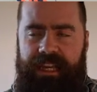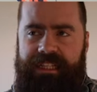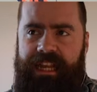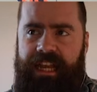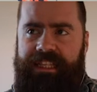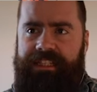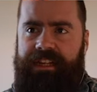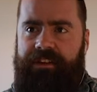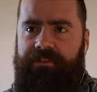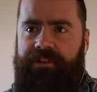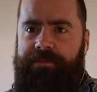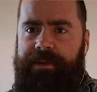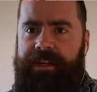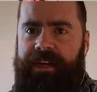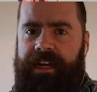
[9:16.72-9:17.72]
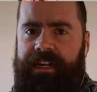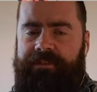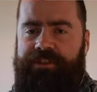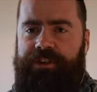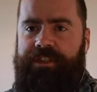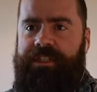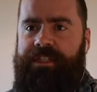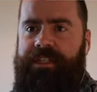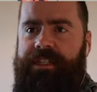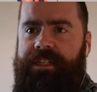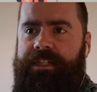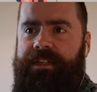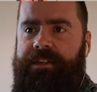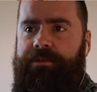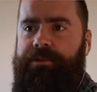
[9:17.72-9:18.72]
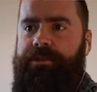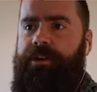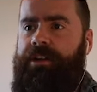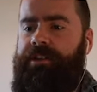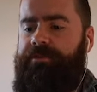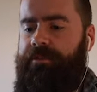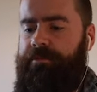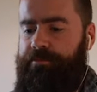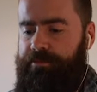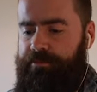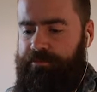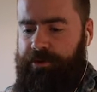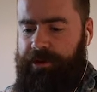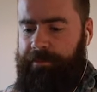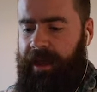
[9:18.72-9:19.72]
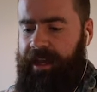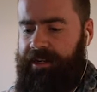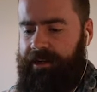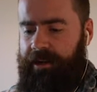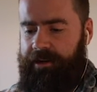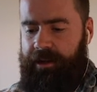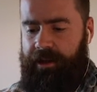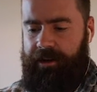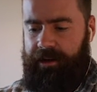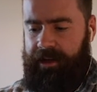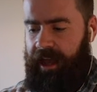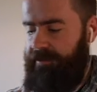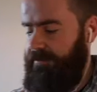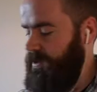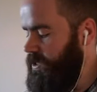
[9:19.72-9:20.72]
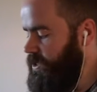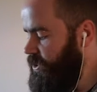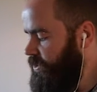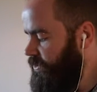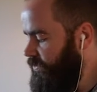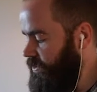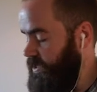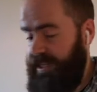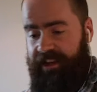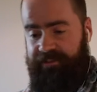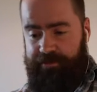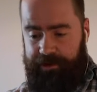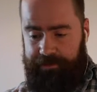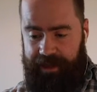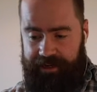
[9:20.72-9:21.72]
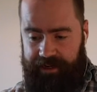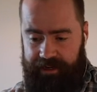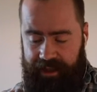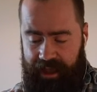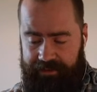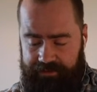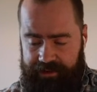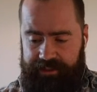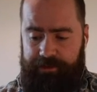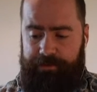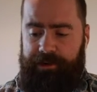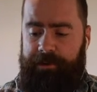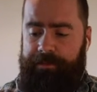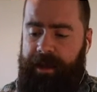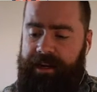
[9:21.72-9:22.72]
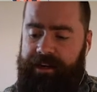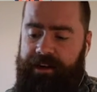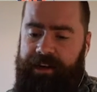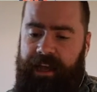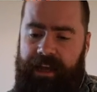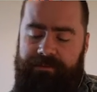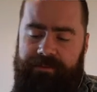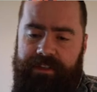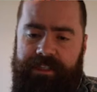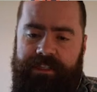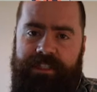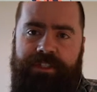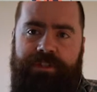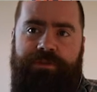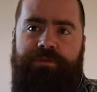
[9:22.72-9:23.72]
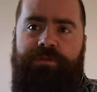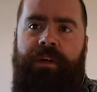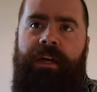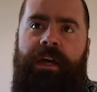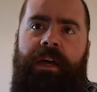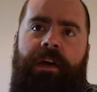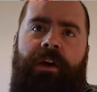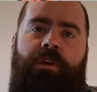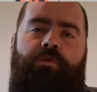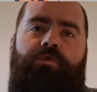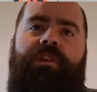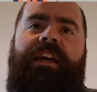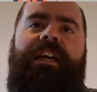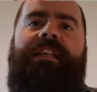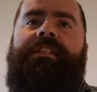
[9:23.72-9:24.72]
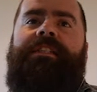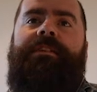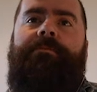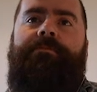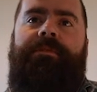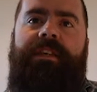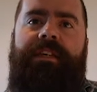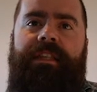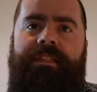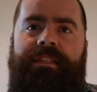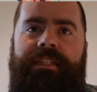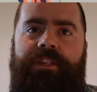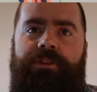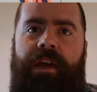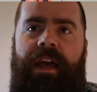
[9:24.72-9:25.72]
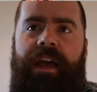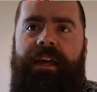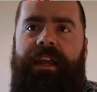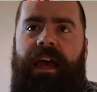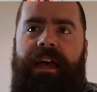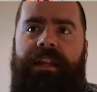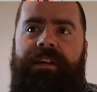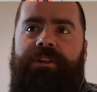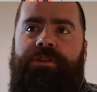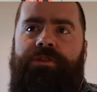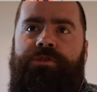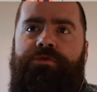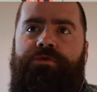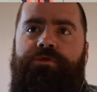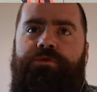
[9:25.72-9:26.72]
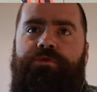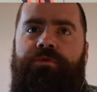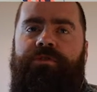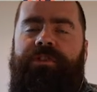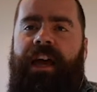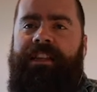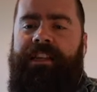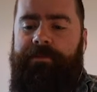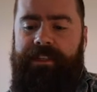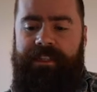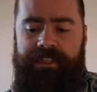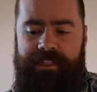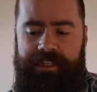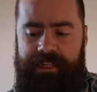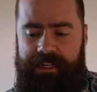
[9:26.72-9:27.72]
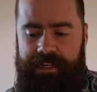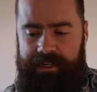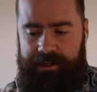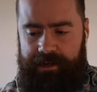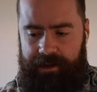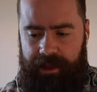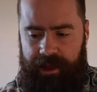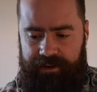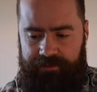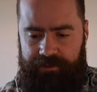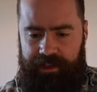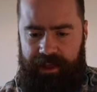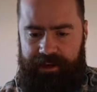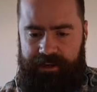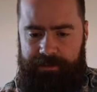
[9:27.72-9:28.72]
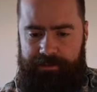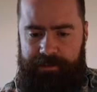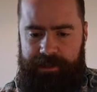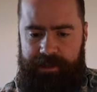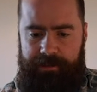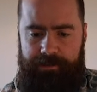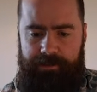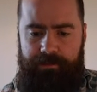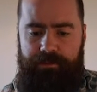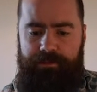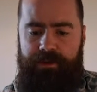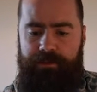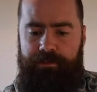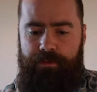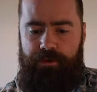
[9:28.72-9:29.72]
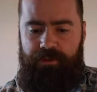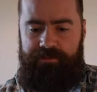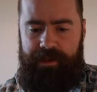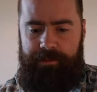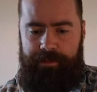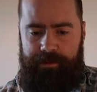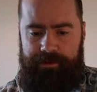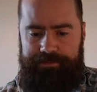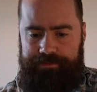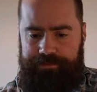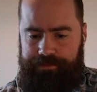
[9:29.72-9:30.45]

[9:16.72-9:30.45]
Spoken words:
tends never to be kind of just, you're not putting paint on a canvas just for the sake of putting paint on a canvas. You're putting paint on a canvas to relate something that's in your head, and for that to be seen, and for that to move people.